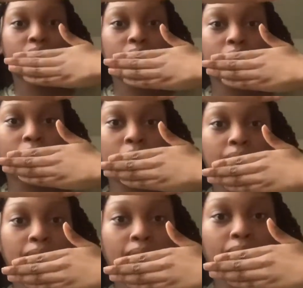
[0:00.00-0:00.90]

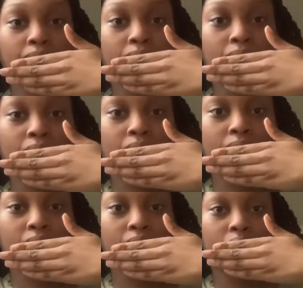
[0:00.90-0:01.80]

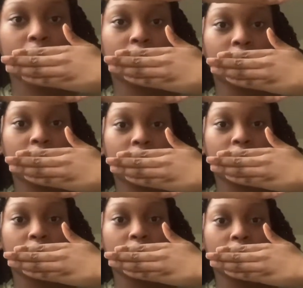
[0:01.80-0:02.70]

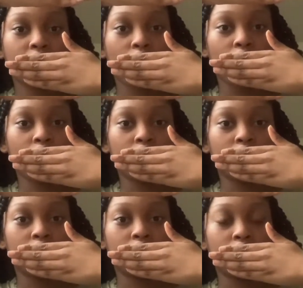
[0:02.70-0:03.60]

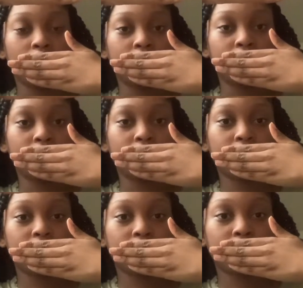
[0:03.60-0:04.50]

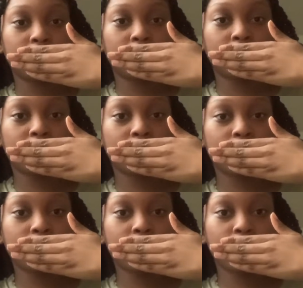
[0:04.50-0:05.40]

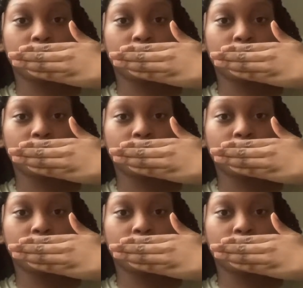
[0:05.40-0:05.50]
(no one is talking)